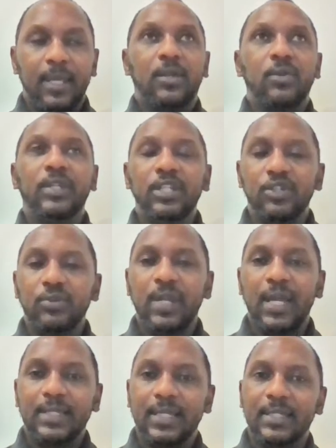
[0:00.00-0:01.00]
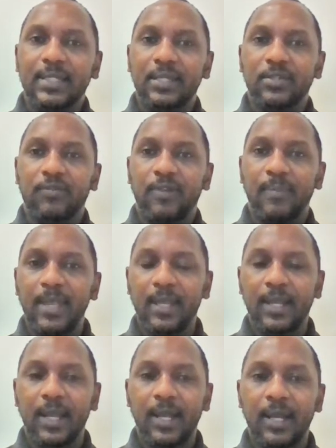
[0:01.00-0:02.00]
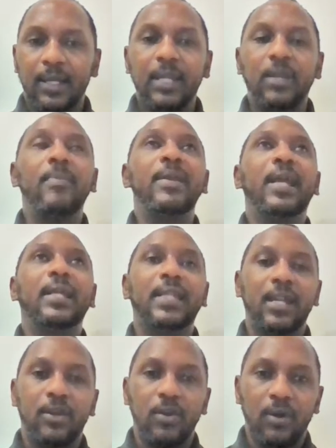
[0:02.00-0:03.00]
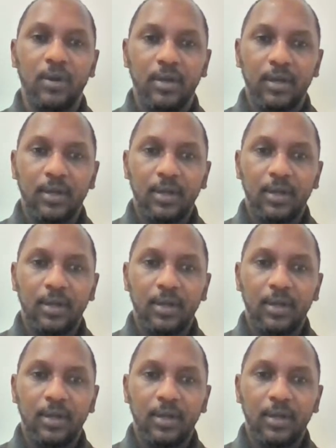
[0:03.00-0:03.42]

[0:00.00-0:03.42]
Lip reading: including the United States of America, they're not being get deadlock,